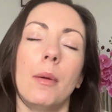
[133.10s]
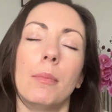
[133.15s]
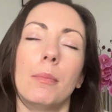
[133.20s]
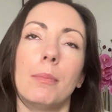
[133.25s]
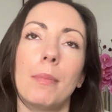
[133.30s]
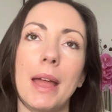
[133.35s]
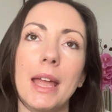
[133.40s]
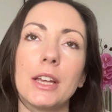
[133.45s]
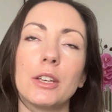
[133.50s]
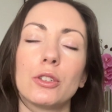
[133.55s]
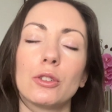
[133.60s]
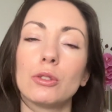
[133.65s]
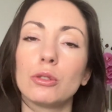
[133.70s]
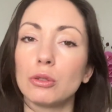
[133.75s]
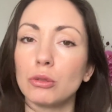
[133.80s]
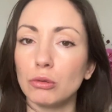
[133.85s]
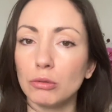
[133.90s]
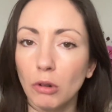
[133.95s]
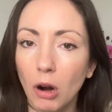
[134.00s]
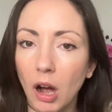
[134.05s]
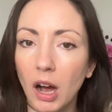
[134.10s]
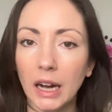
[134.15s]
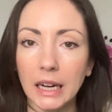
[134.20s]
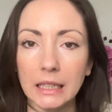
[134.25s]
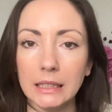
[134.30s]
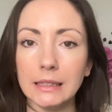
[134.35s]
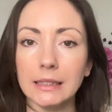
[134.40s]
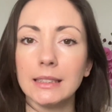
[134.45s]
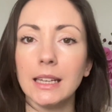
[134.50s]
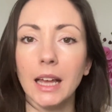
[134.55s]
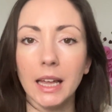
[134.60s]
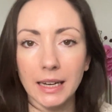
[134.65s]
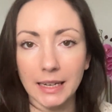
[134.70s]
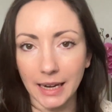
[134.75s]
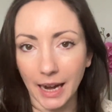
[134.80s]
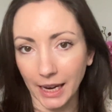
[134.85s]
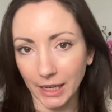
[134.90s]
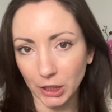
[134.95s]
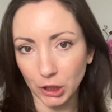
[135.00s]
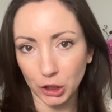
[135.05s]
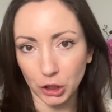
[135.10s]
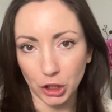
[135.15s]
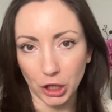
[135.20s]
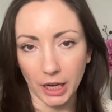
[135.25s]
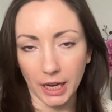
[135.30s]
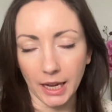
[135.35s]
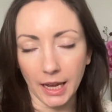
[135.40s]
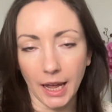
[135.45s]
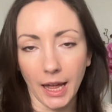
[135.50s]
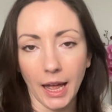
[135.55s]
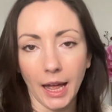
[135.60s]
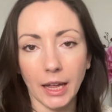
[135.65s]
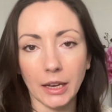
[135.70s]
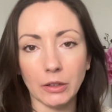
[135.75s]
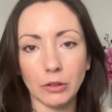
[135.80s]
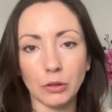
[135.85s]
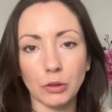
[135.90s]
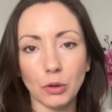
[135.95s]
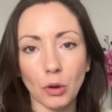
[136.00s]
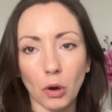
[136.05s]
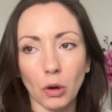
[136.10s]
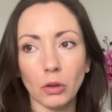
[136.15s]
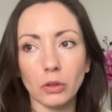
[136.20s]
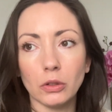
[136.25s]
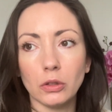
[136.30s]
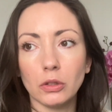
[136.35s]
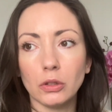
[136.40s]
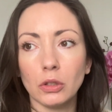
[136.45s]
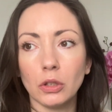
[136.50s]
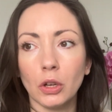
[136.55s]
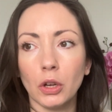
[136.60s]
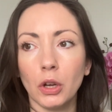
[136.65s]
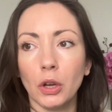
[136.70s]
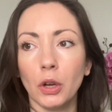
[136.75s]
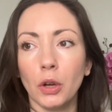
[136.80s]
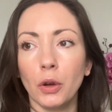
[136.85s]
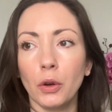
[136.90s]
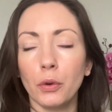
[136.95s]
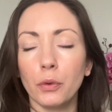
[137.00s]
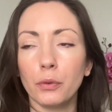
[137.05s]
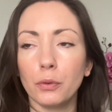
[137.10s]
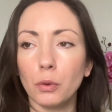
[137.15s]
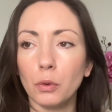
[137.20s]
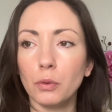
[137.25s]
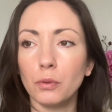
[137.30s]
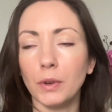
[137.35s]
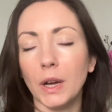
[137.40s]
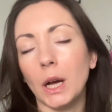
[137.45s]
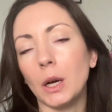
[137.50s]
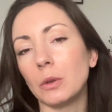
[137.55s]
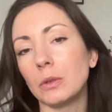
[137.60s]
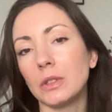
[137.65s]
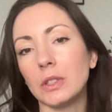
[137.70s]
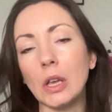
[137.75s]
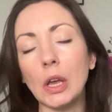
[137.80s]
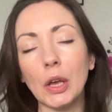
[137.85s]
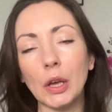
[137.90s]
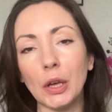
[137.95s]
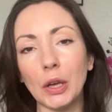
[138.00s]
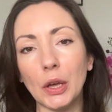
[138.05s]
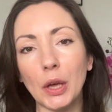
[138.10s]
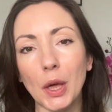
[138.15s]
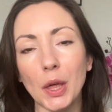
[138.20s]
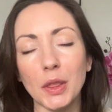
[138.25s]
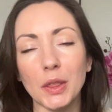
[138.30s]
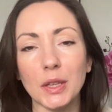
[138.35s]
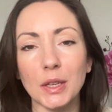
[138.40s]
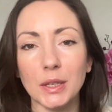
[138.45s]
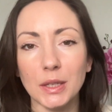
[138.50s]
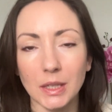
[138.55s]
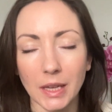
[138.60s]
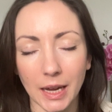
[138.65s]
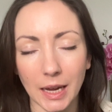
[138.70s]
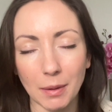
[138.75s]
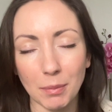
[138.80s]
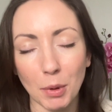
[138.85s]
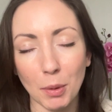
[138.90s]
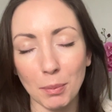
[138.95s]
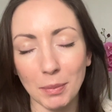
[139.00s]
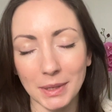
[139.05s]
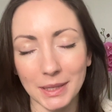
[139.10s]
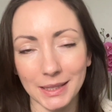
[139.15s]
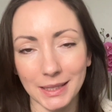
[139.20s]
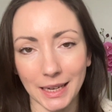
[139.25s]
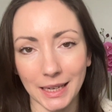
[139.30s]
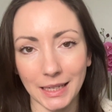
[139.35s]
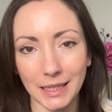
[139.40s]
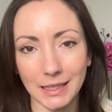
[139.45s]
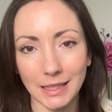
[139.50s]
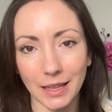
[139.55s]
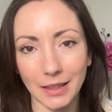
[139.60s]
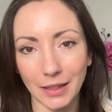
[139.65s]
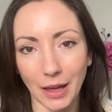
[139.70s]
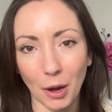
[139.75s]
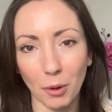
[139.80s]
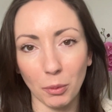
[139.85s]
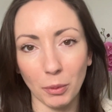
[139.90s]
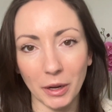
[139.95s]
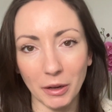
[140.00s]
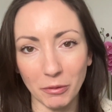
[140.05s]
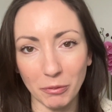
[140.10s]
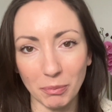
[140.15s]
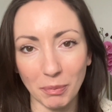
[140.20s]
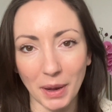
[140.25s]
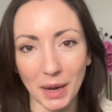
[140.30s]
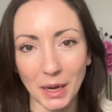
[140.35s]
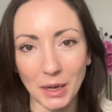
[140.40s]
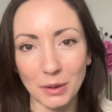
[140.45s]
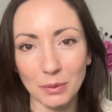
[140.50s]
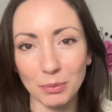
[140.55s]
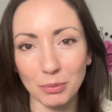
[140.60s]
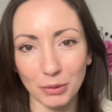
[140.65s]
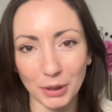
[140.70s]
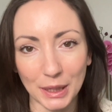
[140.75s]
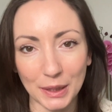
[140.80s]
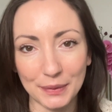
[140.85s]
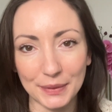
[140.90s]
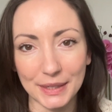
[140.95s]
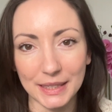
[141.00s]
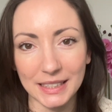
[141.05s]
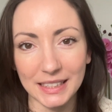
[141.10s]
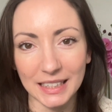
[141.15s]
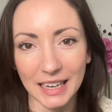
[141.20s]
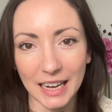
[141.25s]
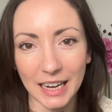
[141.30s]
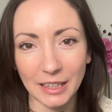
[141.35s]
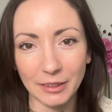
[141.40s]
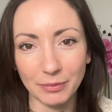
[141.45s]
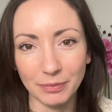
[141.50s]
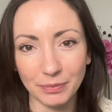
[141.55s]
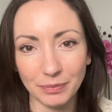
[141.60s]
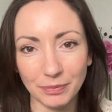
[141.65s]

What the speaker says: make strides next year and not fall foul to the same mistakes that we've made previously.